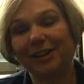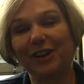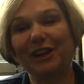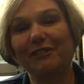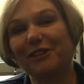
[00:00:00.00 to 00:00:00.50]
You're
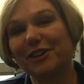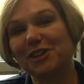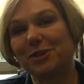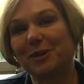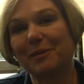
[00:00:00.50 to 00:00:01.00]
here for a
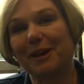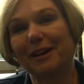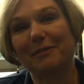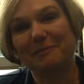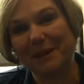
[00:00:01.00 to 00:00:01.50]
short
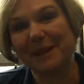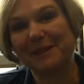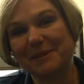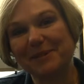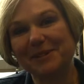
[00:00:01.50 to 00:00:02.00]
while. Make
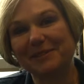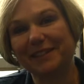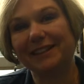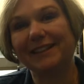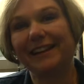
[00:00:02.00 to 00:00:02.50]
the most of
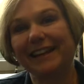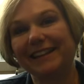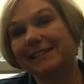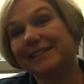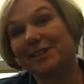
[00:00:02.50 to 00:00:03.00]
it. And
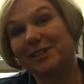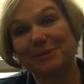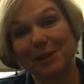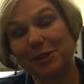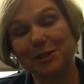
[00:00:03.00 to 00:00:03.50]
it
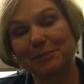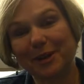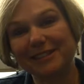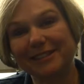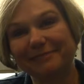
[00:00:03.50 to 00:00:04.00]
starts with your
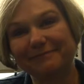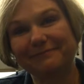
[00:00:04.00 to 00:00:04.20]
deposit.